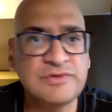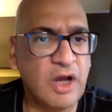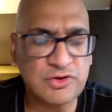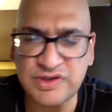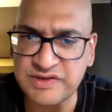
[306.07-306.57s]

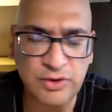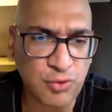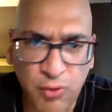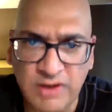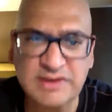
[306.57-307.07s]
just
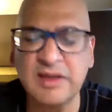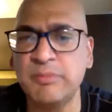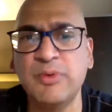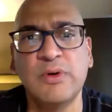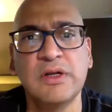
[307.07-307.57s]
across the
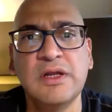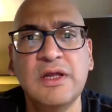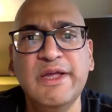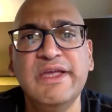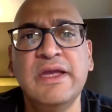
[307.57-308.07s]
board
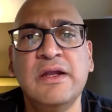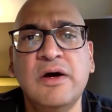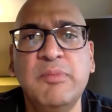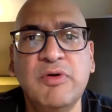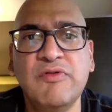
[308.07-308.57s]
in
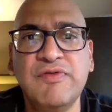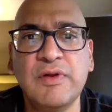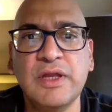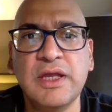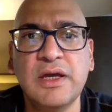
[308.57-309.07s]
our
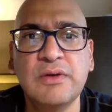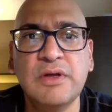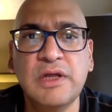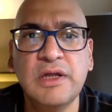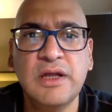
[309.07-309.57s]
portfolio.
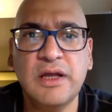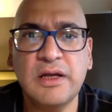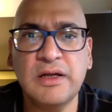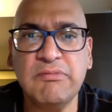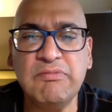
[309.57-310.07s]

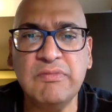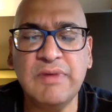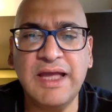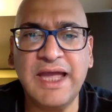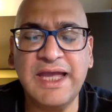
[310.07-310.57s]

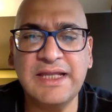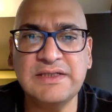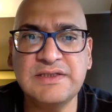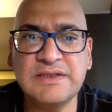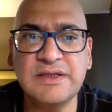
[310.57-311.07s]

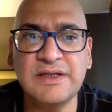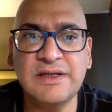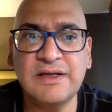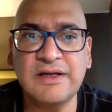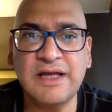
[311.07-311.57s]
And
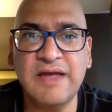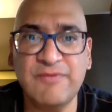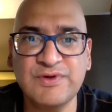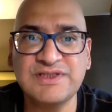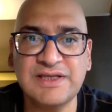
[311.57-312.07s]

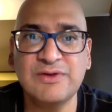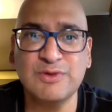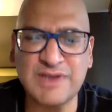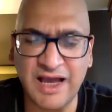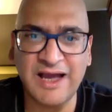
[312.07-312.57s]
every single
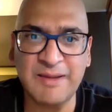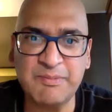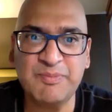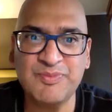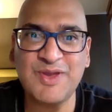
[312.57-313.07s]

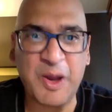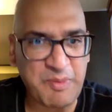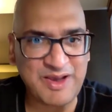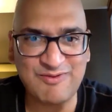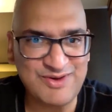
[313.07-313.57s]
time I
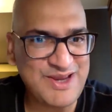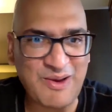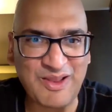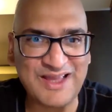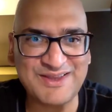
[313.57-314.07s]
make a video
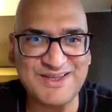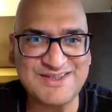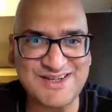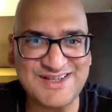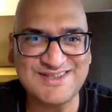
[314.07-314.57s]
like this
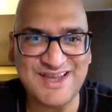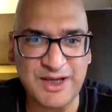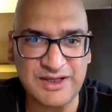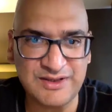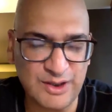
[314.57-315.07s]
and I
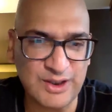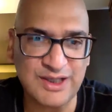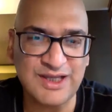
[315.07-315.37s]
say, look,